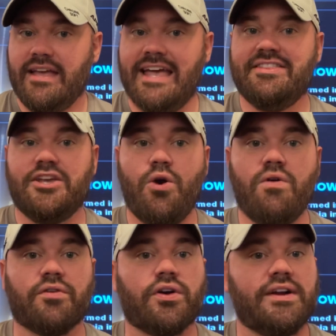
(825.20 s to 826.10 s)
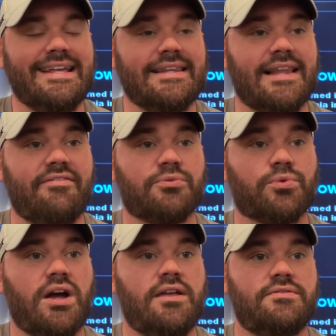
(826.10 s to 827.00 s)
and the over 11
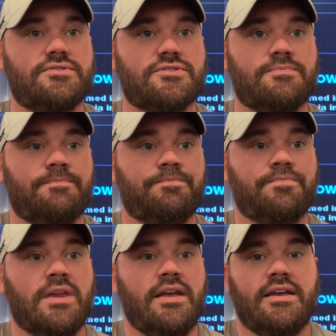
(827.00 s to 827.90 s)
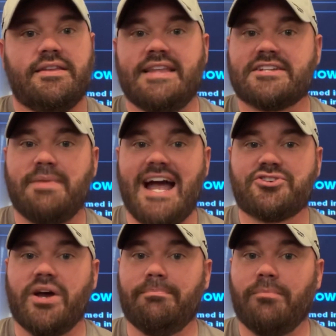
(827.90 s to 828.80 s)
runs. Next
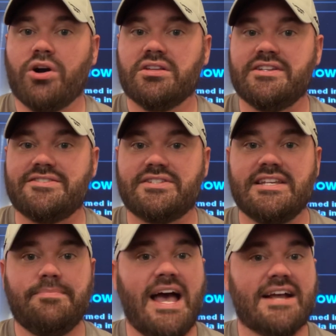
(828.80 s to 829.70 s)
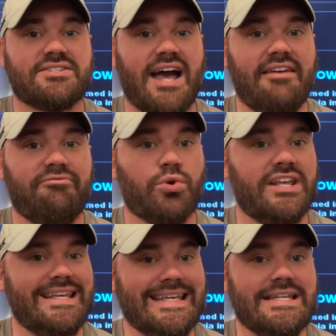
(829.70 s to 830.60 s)
matchup, Marlins D-backs
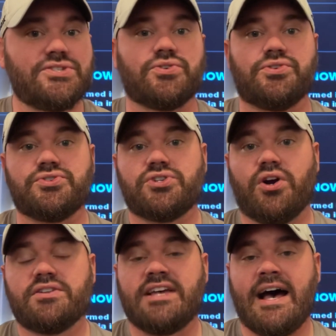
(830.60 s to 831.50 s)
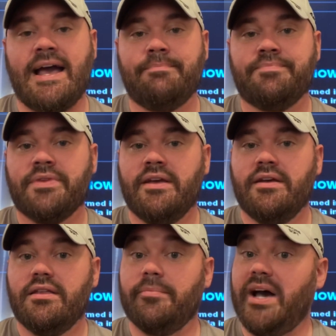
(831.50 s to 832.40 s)
9:40 Eastern start time.
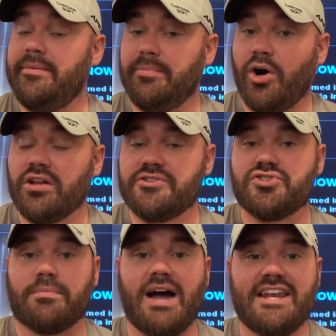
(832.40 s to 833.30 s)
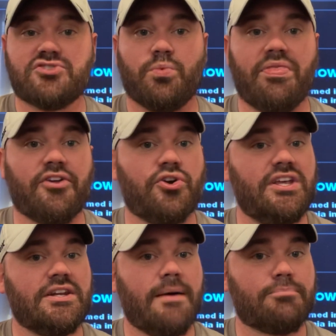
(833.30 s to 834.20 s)
The Miami Marlins are minus
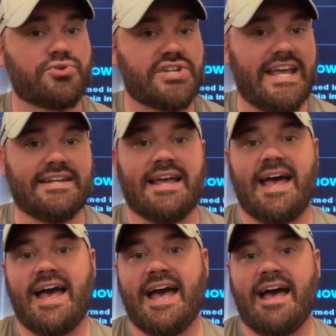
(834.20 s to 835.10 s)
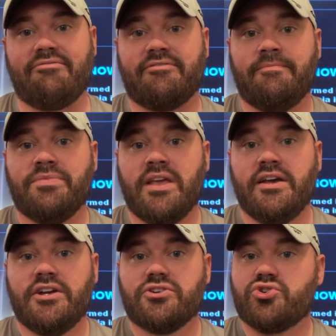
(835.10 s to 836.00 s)
130, numbers eight and a half.
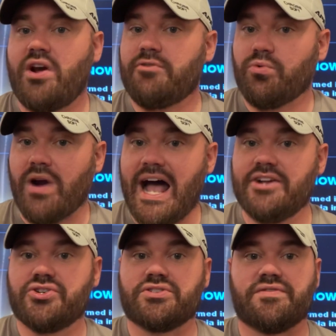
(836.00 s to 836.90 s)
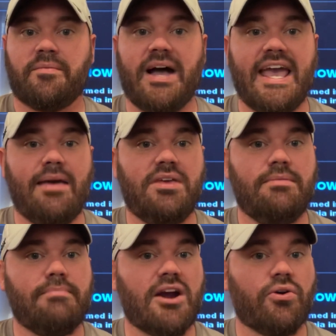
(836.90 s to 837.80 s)
Trevor Rogers for Miami,
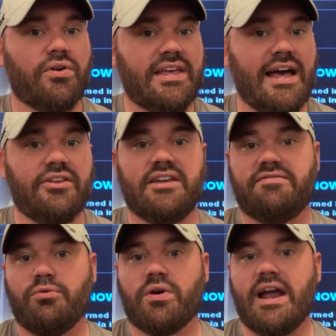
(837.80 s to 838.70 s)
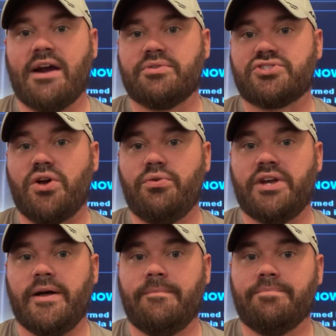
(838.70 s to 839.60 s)
Merrill Kelly for
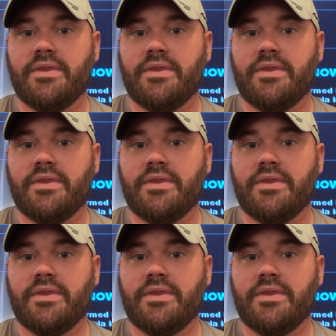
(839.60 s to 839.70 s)
Arizona.